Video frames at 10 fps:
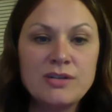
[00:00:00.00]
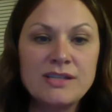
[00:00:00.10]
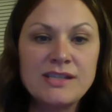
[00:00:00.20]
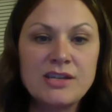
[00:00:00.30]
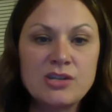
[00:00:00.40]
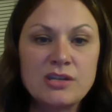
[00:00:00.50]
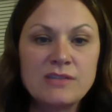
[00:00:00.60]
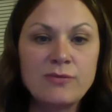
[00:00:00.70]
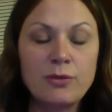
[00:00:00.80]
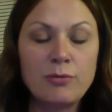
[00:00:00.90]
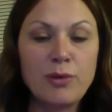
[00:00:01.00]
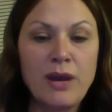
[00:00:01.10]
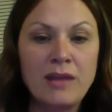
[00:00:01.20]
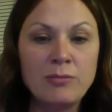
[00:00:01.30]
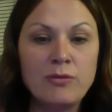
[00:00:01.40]
decisions for the
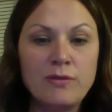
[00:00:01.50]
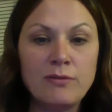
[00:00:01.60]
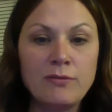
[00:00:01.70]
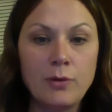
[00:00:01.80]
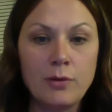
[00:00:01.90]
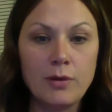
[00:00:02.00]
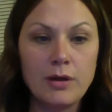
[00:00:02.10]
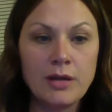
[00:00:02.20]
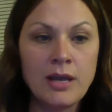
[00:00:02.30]
brand moving forward.